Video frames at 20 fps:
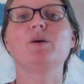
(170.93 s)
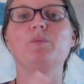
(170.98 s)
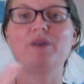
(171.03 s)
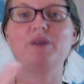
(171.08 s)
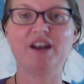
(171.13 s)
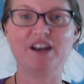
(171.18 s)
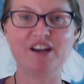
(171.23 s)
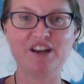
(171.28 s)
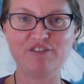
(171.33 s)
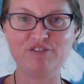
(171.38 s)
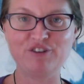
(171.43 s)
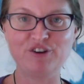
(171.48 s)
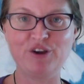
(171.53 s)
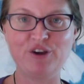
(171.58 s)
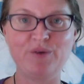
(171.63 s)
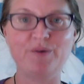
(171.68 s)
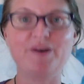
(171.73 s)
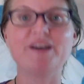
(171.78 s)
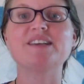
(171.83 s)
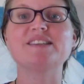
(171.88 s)
but I never
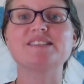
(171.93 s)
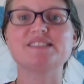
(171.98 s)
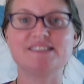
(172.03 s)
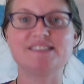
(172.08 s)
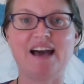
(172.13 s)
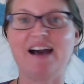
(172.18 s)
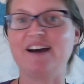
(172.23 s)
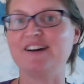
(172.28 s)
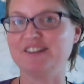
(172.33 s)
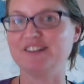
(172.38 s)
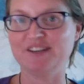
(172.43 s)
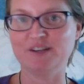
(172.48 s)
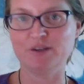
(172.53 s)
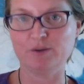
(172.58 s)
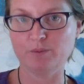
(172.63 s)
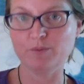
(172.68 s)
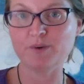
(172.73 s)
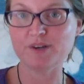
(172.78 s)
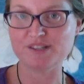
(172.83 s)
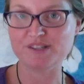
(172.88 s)
know exactly
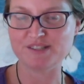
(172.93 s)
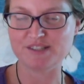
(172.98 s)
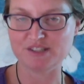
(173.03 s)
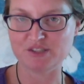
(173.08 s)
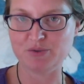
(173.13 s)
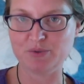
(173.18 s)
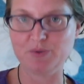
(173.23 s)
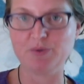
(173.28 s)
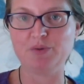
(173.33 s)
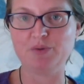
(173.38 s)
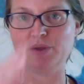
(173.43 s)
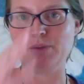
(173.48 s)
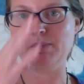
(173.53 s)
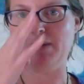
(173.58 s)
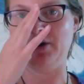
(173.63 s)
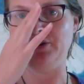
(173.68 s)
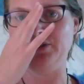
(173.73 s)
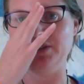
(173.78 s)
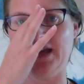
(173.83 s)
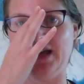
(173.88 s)
what is the truth
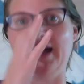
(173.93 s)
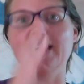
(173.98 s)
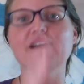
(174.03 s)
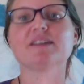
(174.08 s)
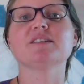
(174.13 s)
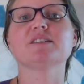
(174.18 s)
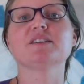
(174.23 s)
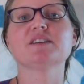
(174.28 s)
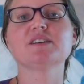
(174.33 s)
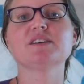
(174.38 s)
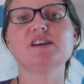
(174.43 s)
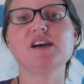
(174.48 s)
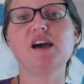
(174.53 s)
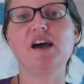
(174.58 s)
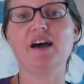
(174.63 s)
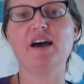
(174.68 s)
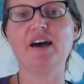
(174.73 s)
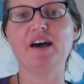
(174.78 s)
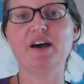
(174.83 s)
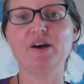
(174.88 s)
about
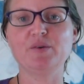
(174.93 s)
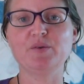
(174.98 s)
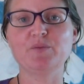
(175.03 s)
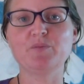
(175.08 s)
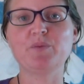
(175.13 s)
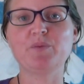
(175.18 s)
that.